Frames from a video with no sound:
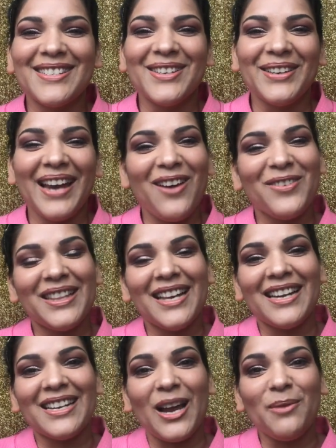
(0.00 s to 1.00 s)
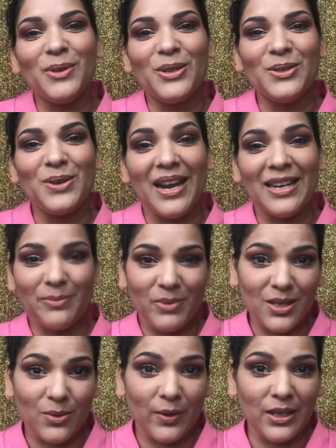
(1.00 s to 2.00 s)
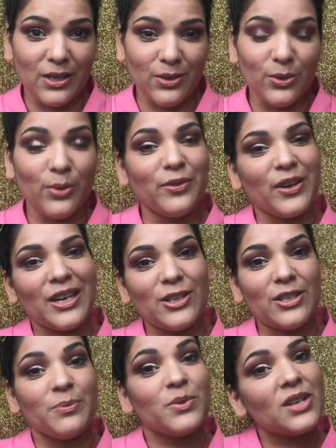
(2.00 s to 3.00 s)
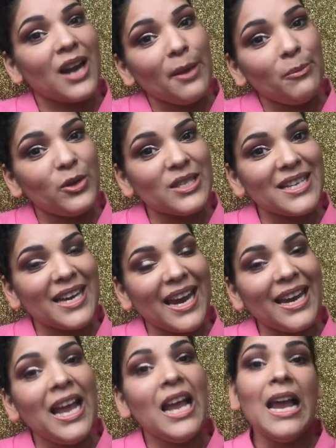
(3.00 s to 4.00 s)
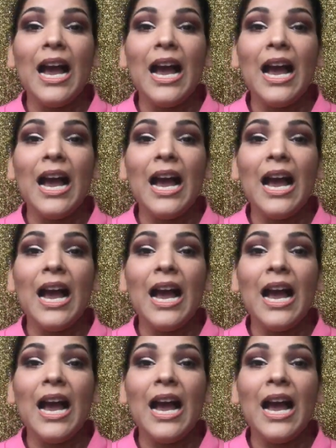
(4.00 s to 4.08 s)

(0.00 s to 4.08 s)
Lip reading: So yeah, with that, I'm going to end up this video. Don't forget to subscribe once again.